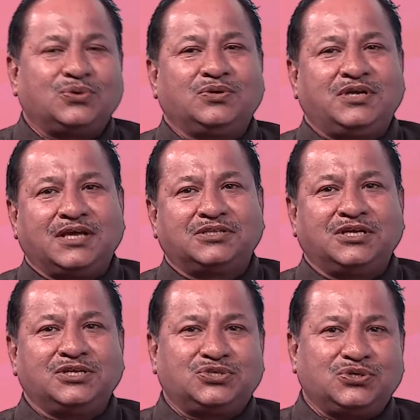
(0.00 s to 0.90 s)
to take
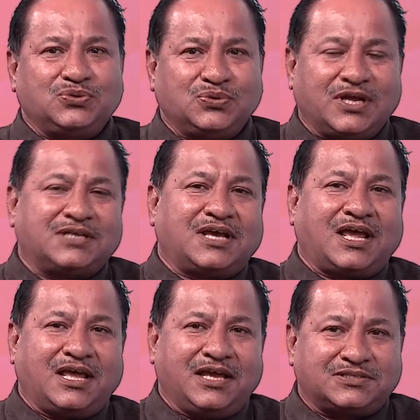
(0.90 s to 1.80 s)
the institute
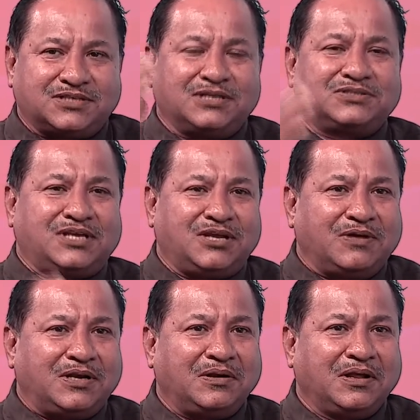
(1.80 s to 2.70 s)
at excellence
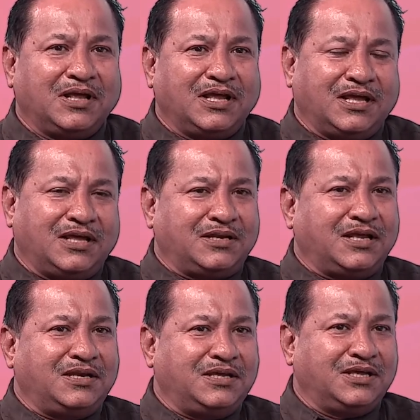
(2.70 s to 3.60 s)
level,
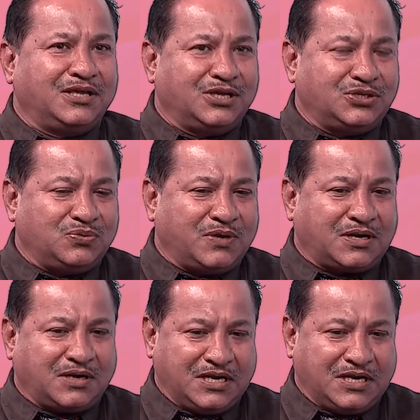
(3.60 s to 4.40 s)
really your